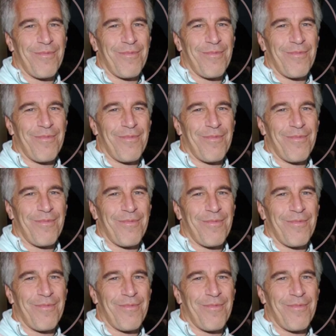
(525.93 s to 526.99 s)

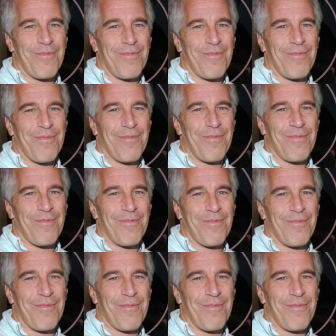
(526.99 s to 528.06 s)

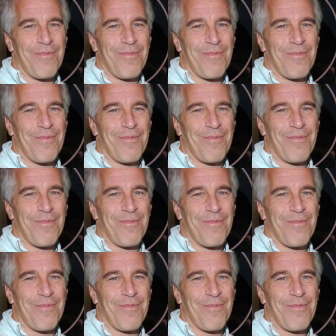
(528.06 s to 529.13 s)

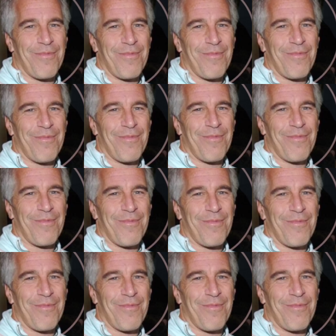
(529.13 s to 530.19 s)

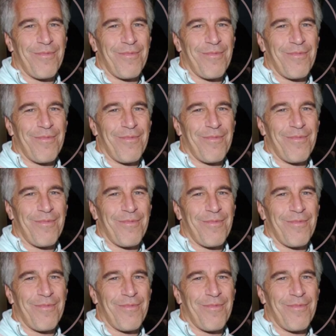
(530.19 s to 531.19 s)
(silence)